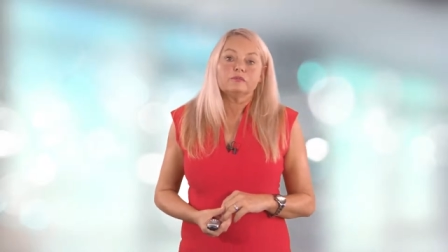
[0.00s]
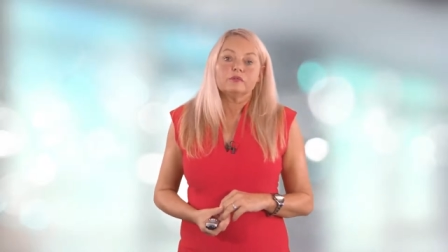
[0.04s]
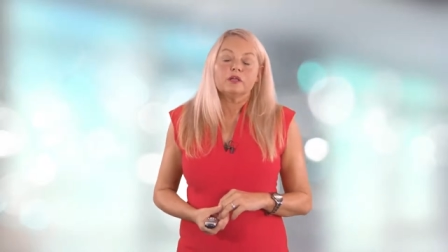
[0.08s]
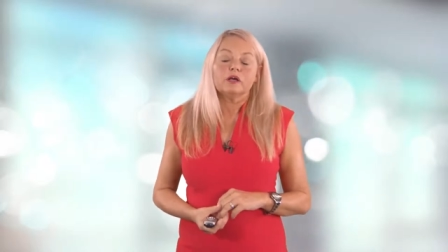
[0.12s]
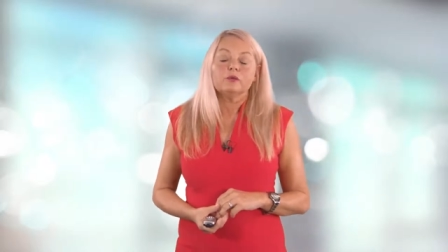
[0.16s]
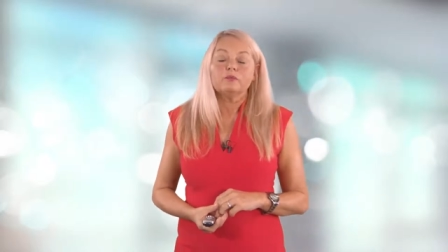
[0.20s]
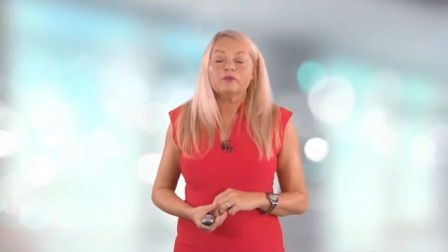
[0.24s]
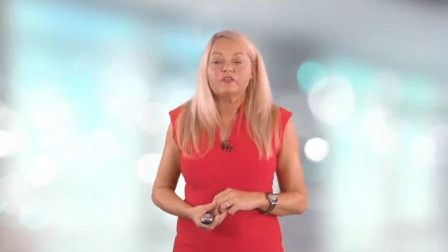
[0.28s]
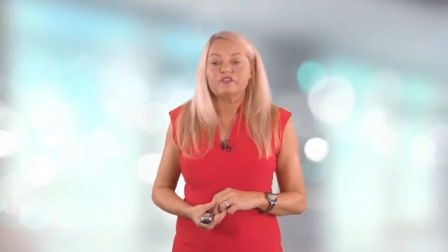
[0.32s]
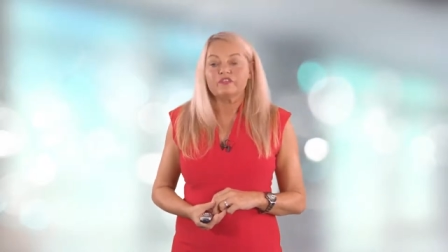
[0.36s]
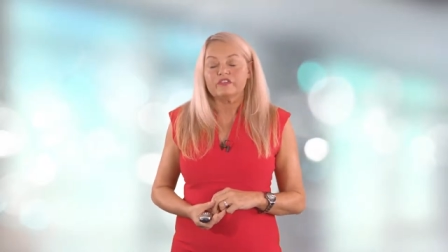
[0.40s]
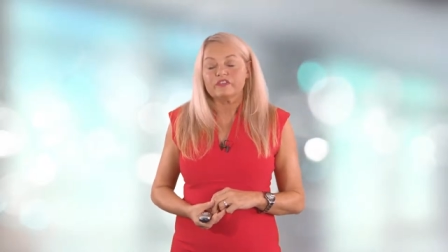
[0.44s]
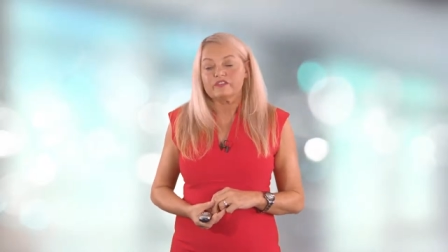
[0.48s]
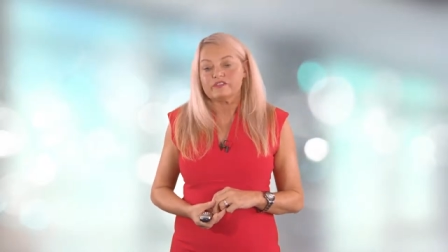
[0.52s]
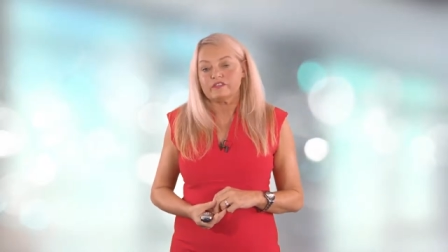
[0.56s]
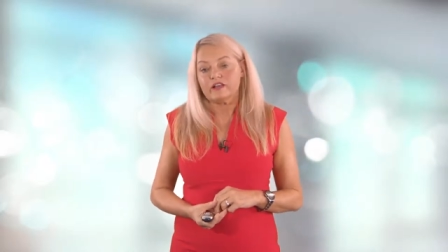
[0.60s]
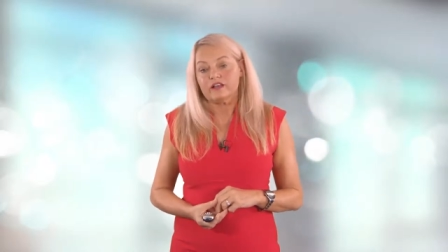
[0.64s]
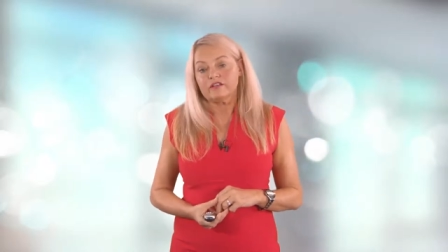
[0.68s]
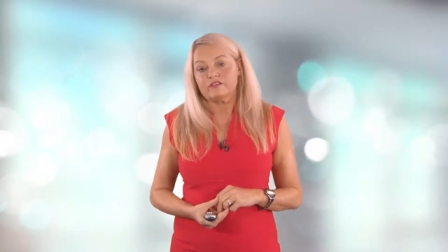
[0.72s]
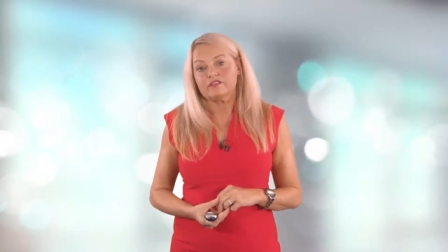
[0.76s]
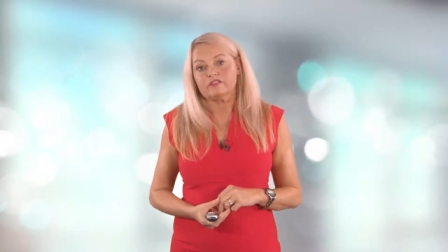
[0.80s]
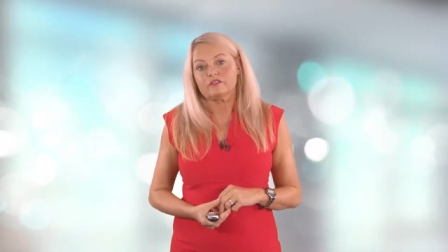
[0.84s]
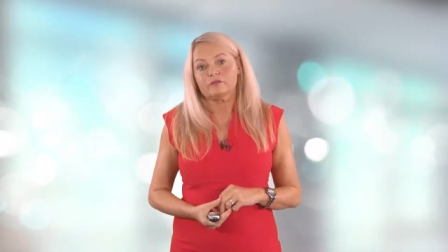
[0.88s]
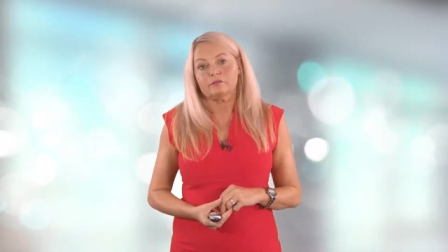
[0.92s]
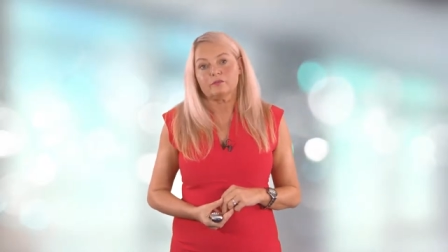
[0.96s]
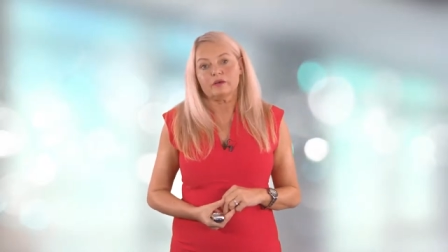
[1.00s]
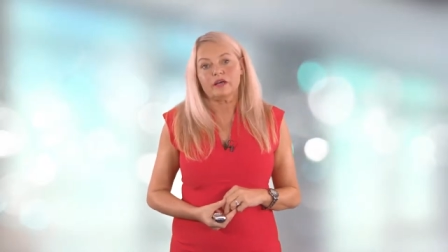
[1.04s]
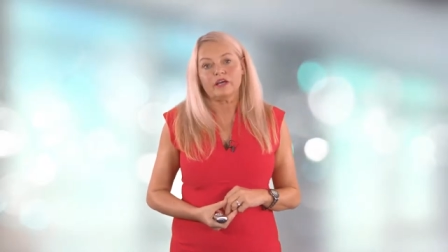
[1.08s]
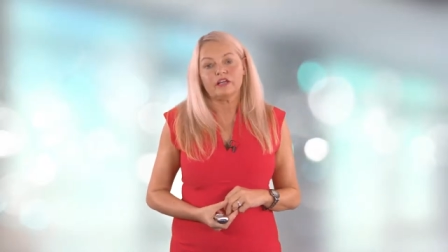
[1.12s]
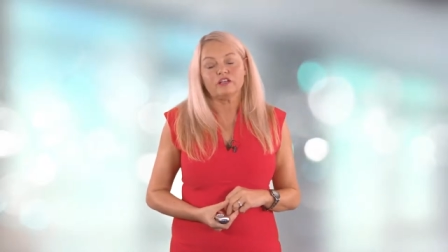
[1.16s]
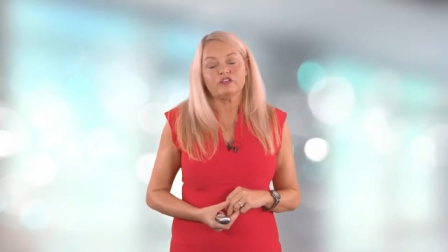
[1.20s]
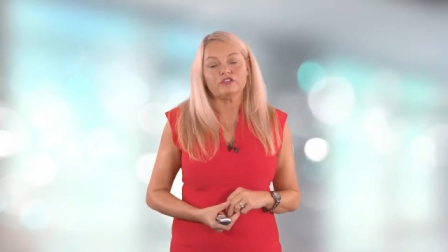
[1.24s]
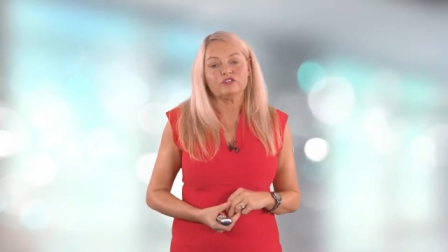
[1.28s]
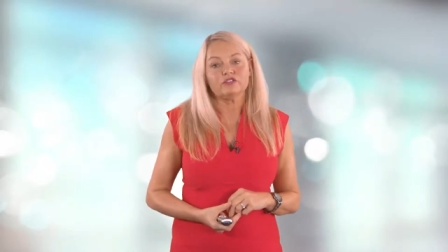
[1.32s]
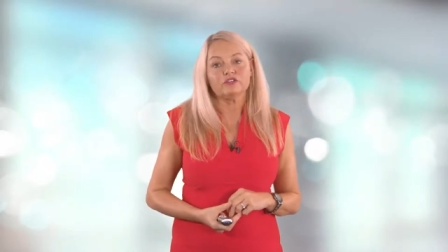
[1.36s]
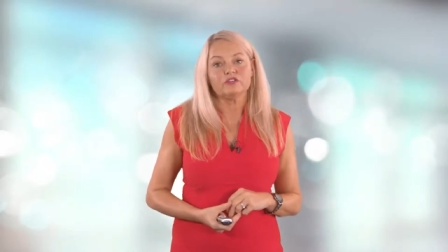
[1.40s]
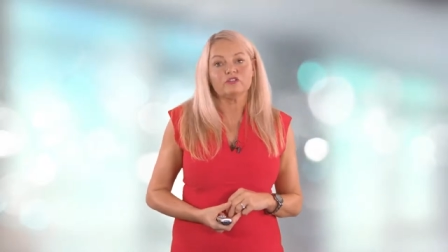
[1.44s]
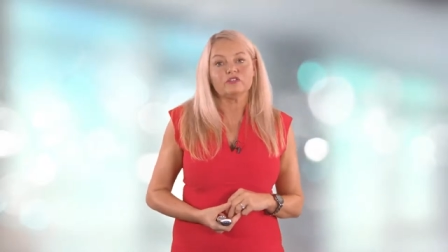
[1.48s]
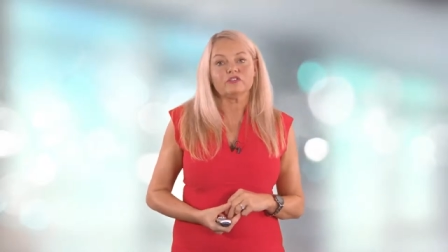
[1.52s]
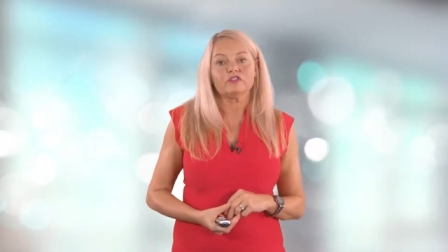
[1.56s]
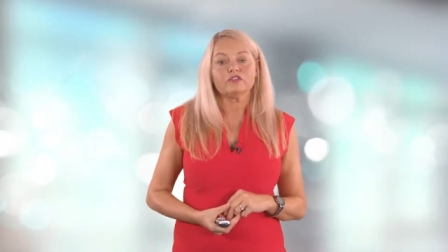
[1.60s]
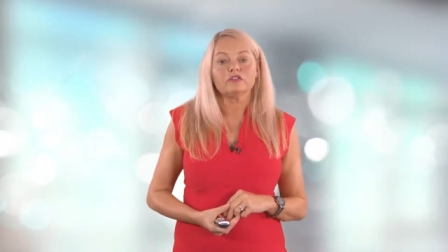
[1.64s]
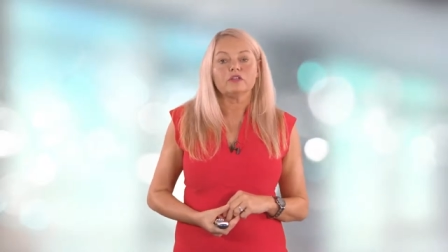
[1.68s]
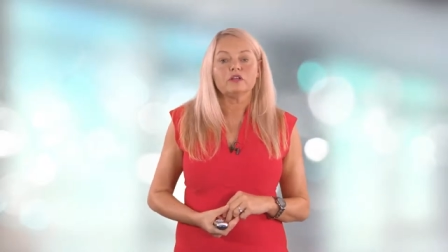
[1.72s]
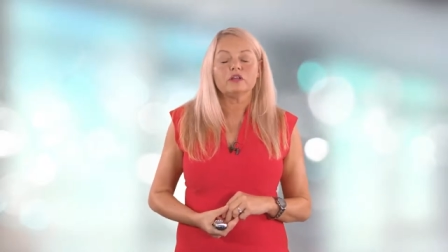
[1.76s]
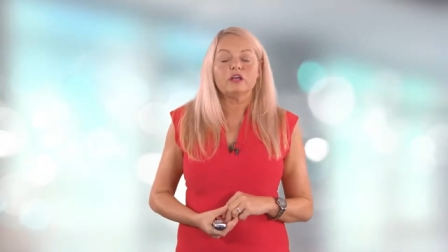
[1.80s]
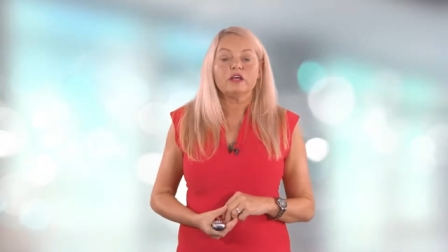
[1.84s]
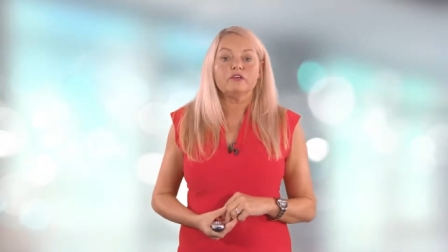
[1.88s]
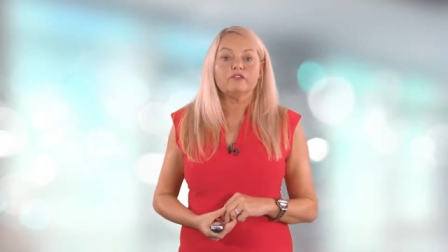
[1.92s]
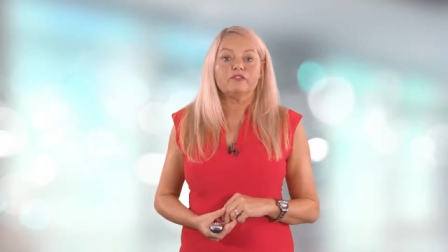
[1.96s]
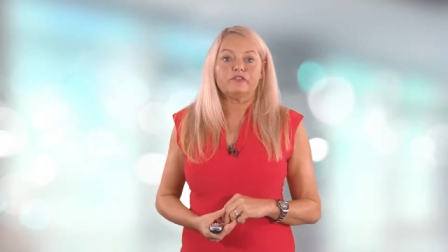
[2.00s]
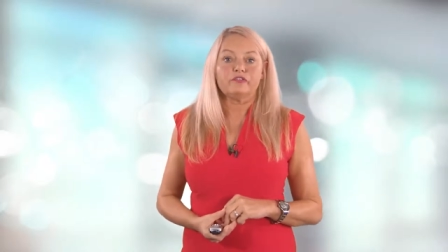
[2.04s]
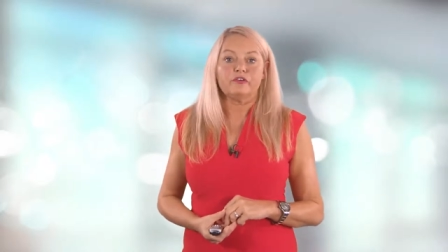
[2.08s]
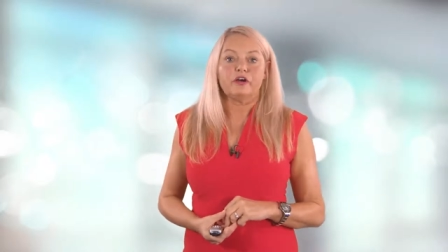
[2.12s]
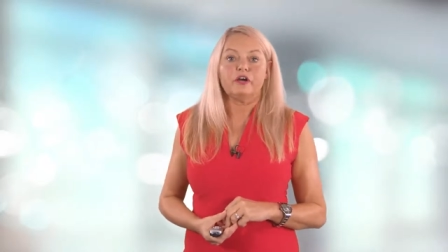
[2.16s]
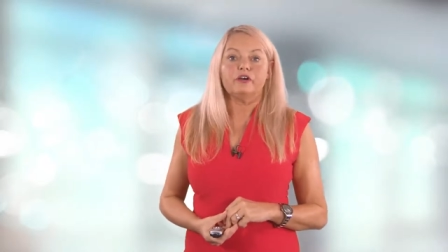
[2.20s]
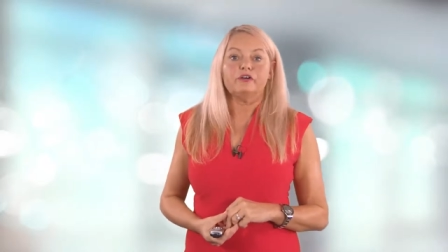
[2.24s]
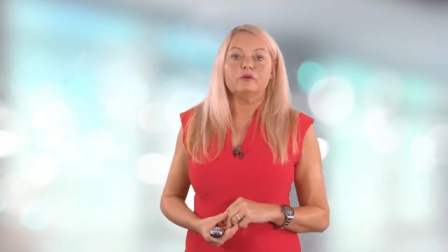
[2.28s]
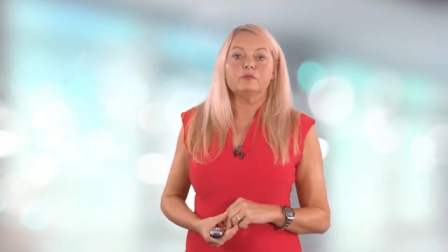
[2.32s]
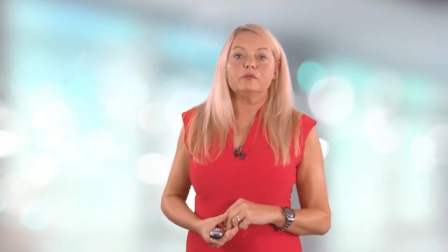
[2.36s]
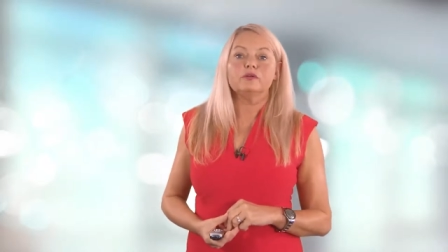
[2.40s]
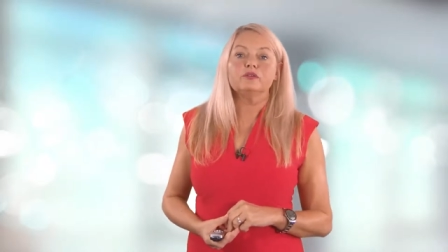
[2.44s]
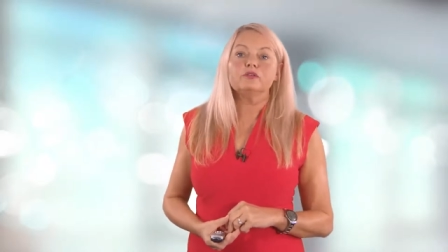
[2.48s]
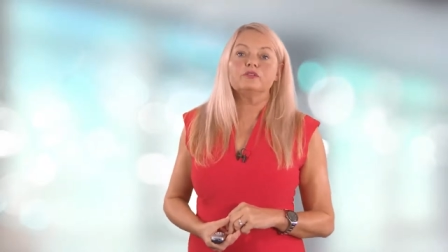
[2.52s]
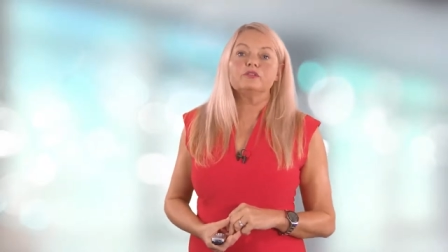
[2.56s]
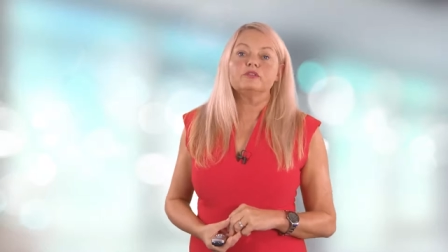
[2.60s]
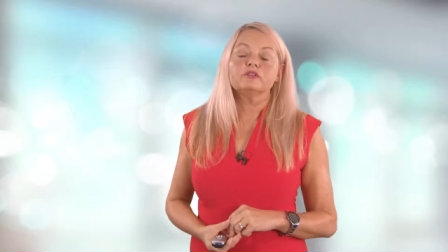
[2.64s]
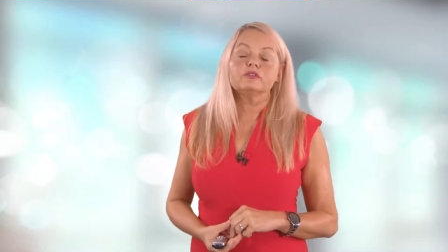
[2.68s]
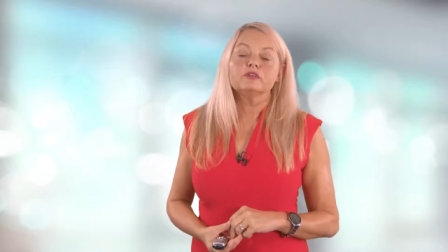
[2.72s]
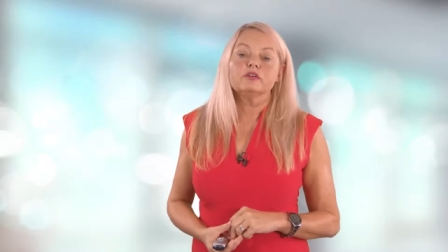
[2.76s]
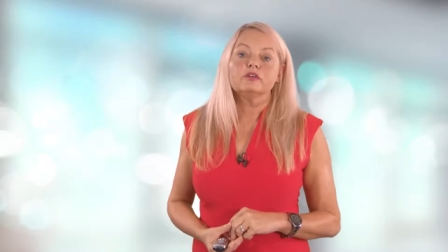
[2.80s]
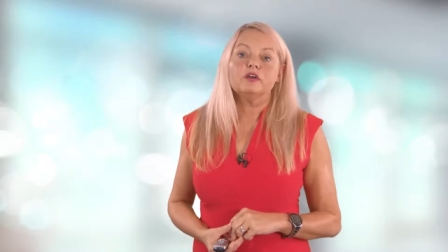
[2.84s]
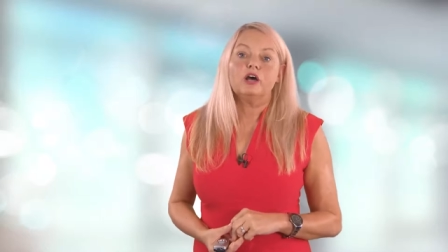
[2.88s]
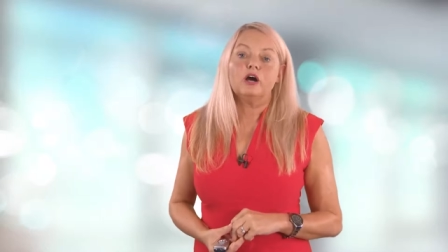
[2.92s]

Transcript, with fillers: and we've assessed the patient's environment,